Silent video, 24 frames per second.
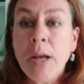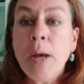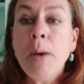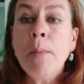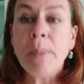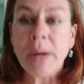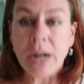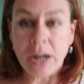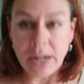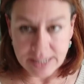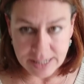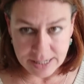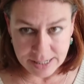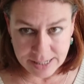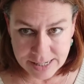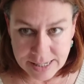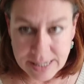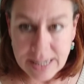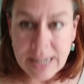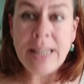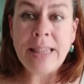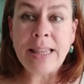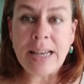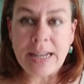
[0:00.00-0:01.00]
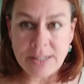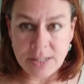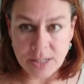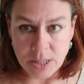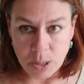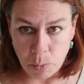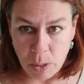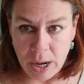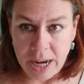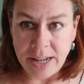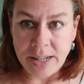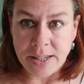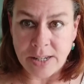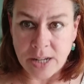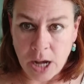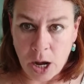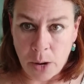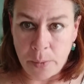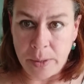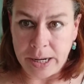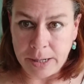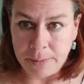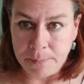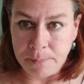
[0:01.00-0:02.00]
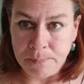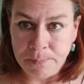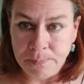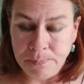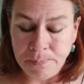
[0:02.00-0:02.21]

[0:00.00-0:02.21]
But I can see that's the way it's going.